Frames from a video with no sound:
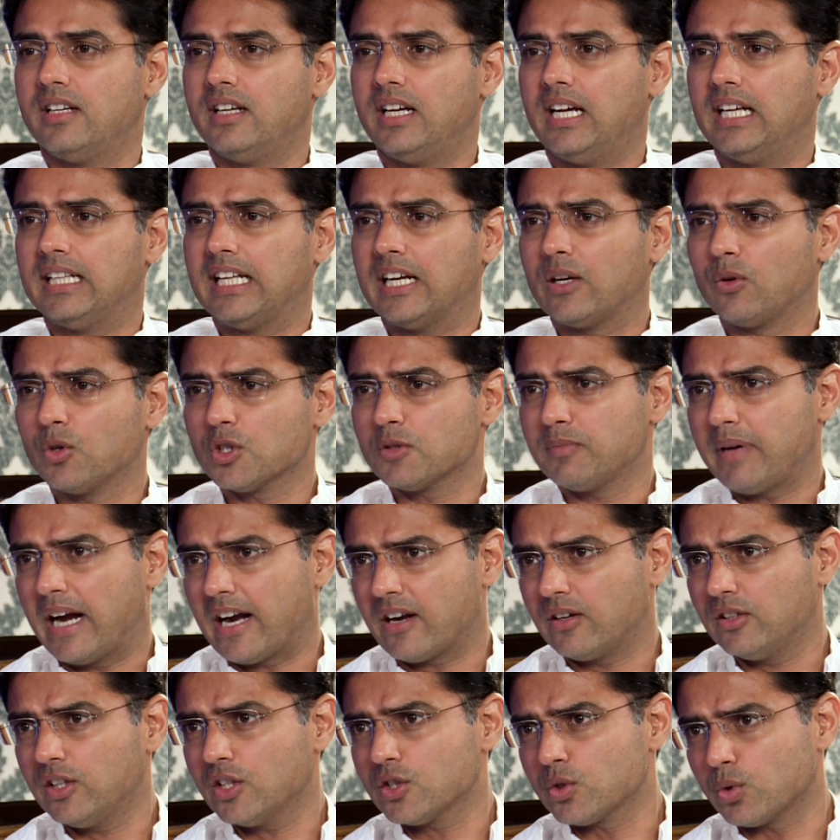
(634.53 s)
And that goes back
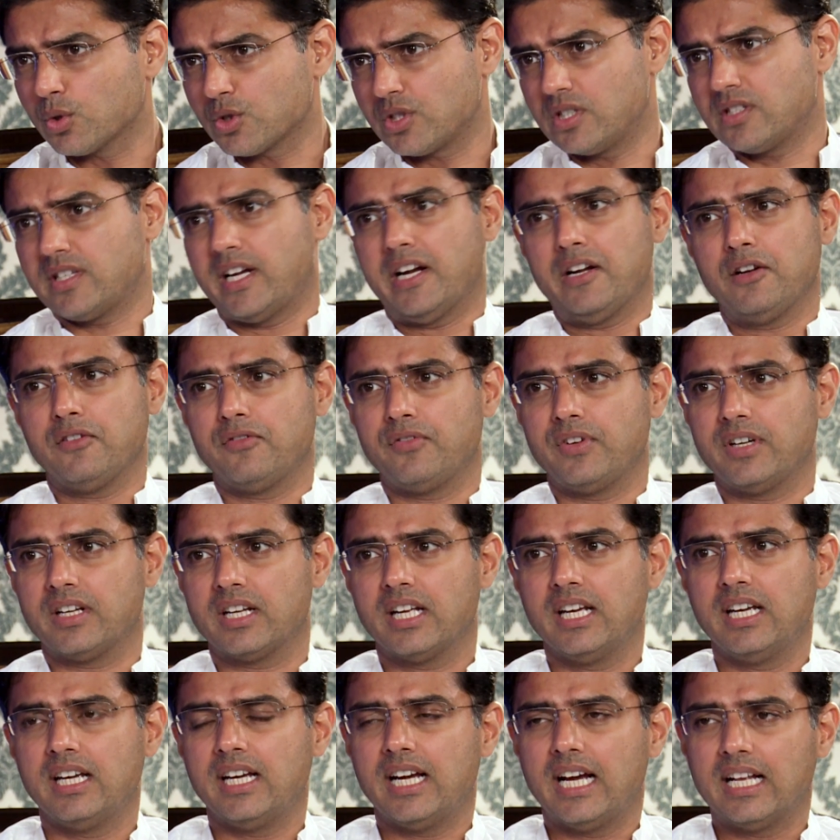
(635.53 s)
to the social side of it.
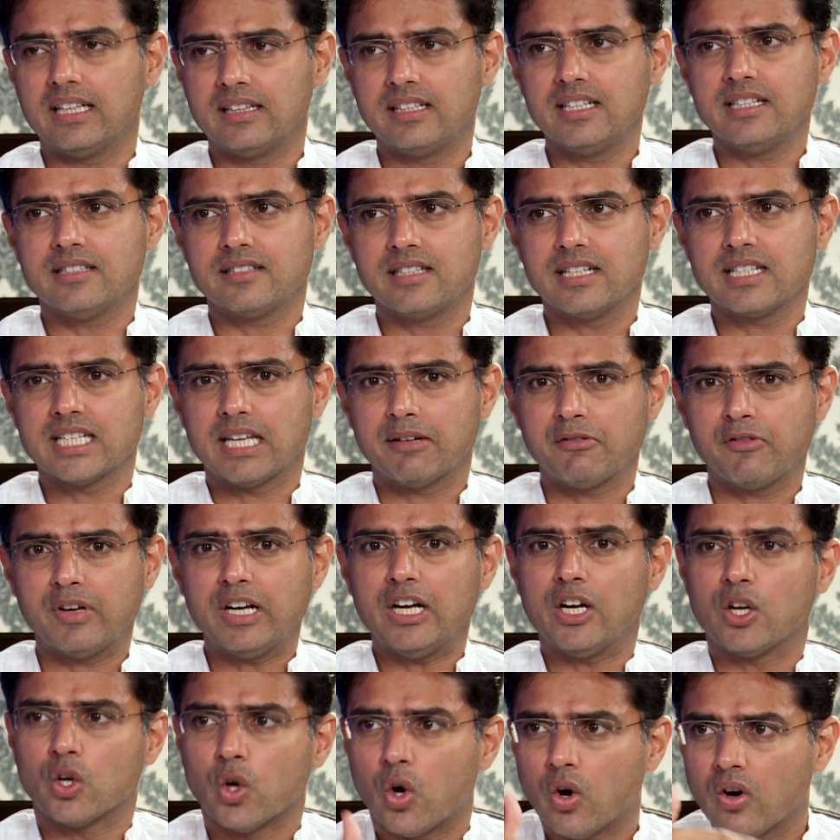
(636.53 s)
And these things have a very
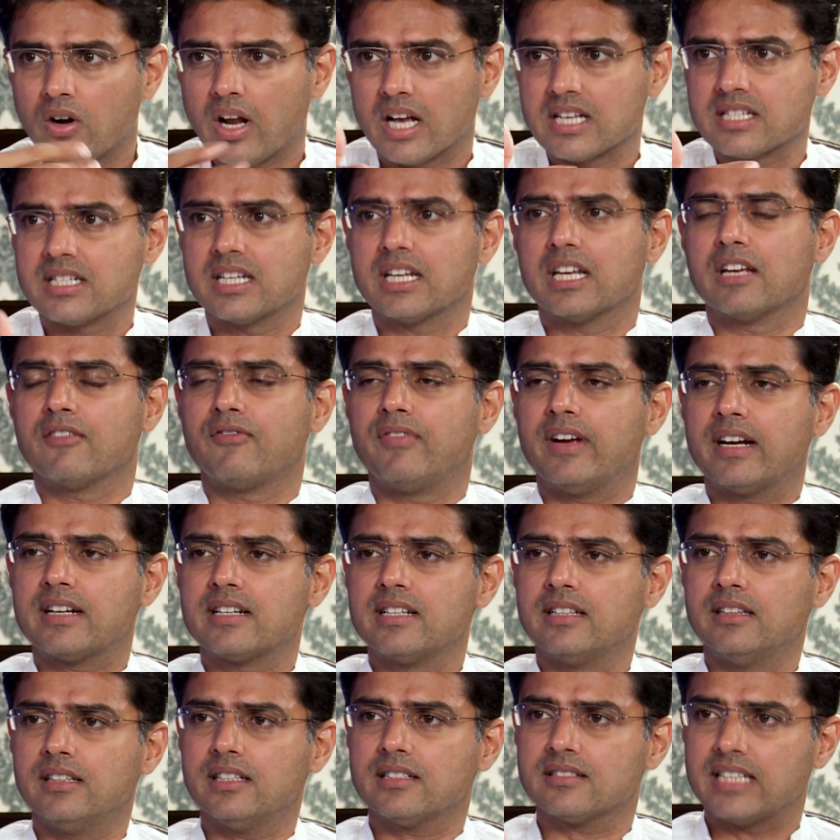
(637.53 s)
long-lasting effect
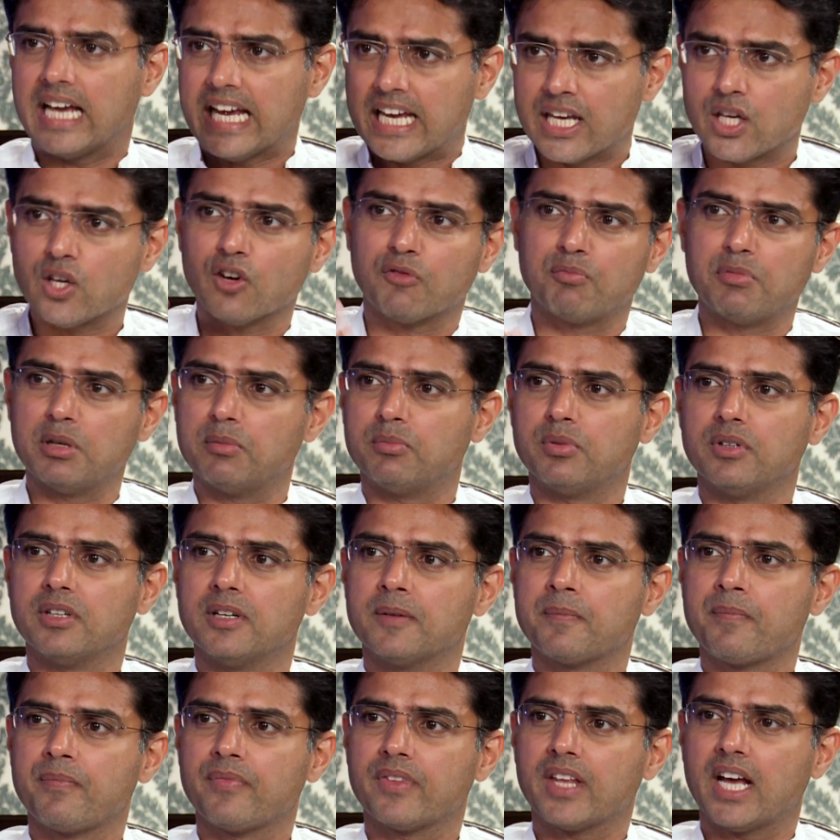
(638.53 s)
in the psyche of people.
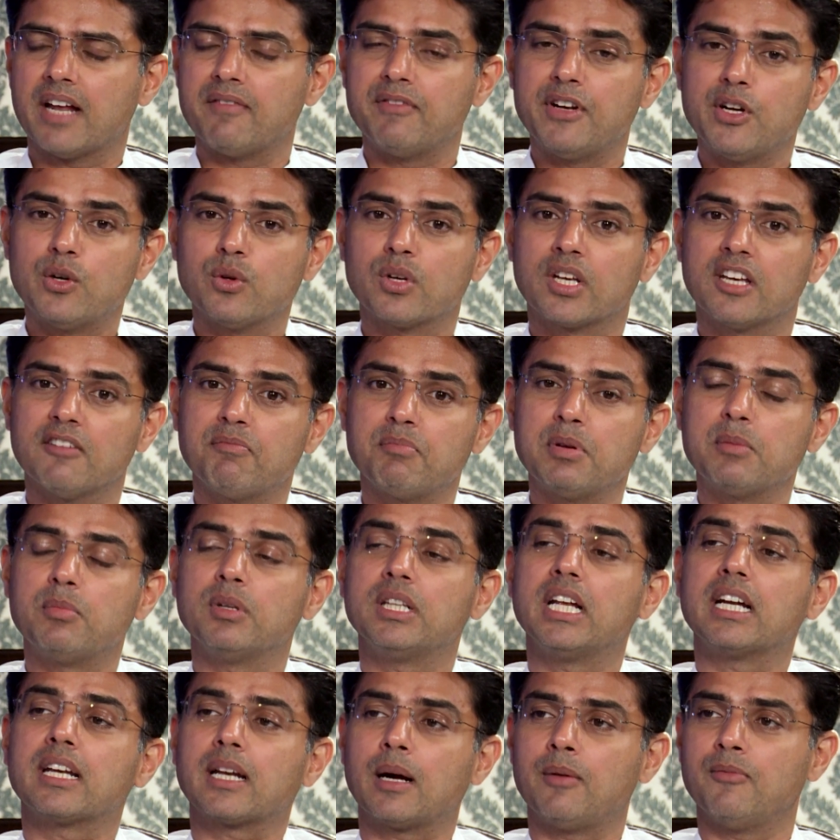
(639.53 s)
And we need to give people
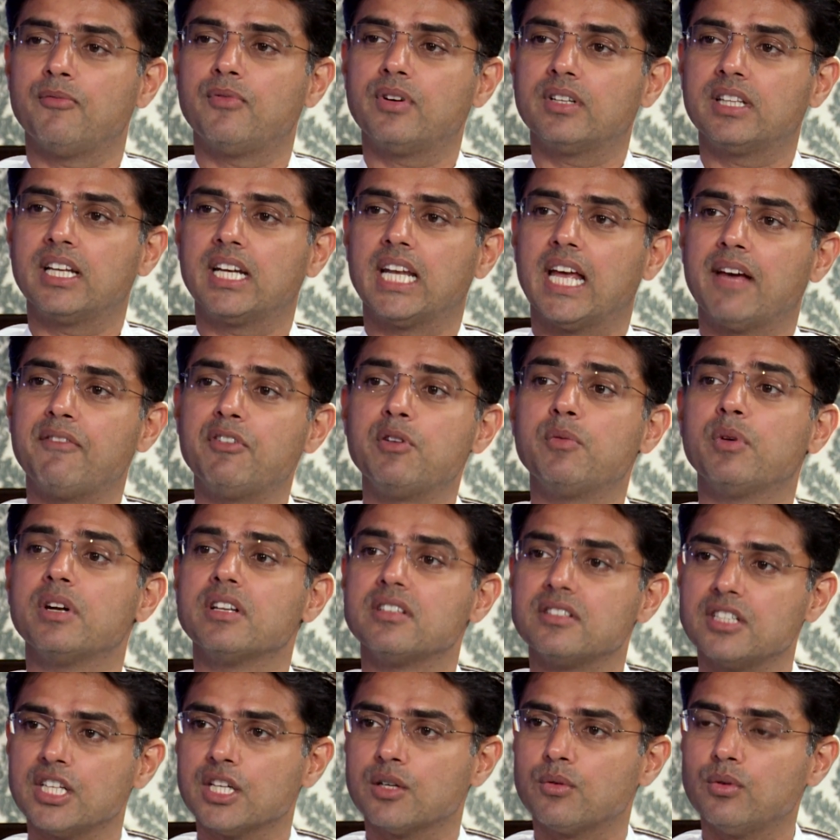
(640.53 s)
that comfort that everyone is
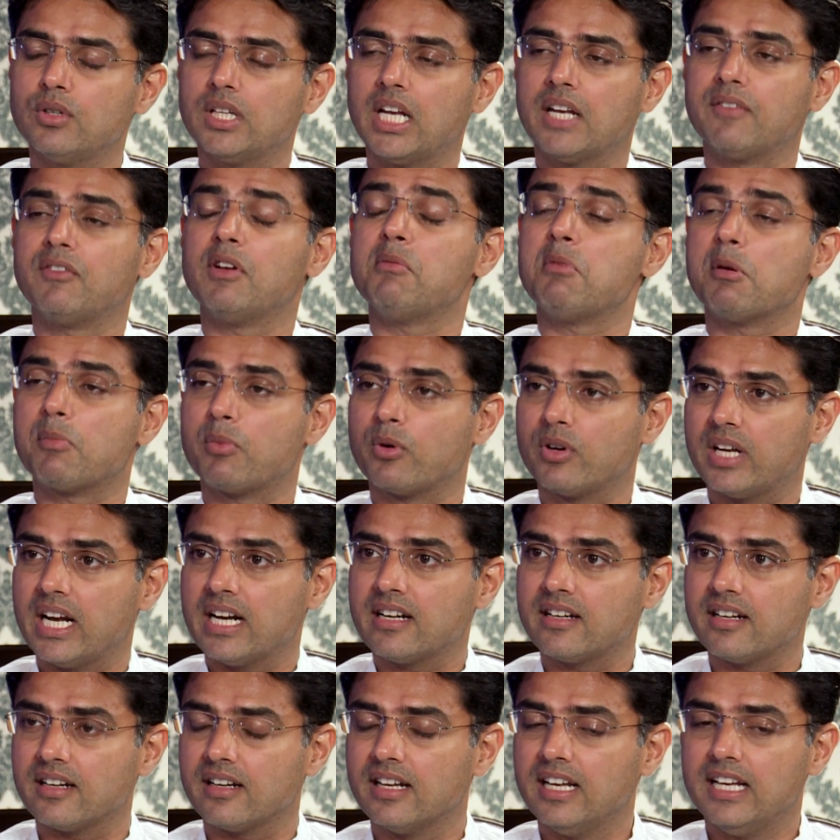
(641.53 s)
equal and will be
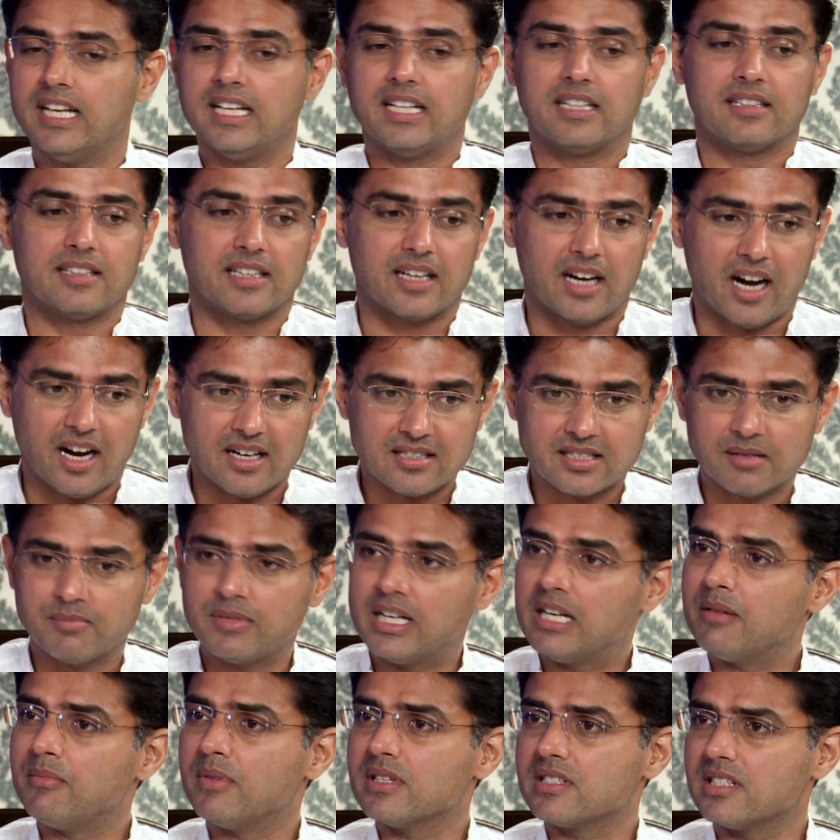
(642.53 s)
protected. There are some
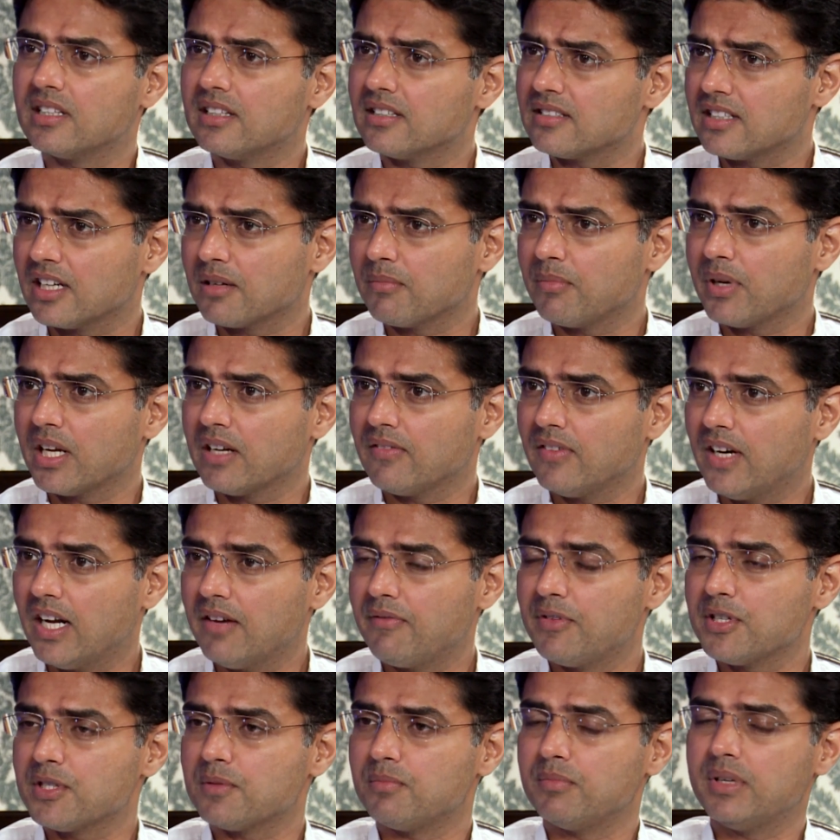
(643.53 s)
elements in the Sangh Parivar
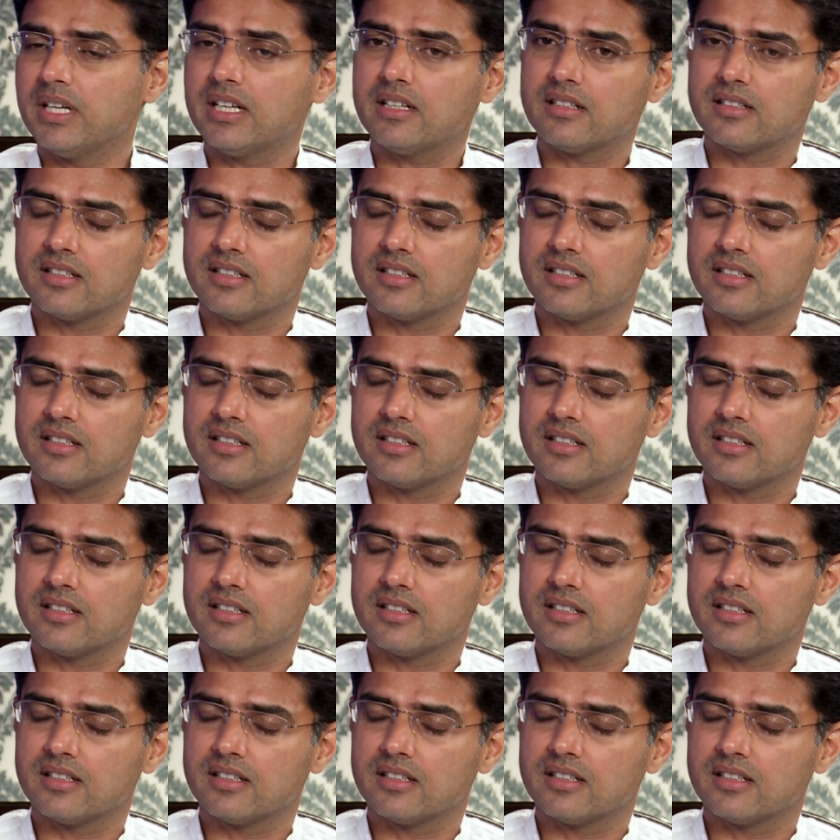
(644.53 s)
which make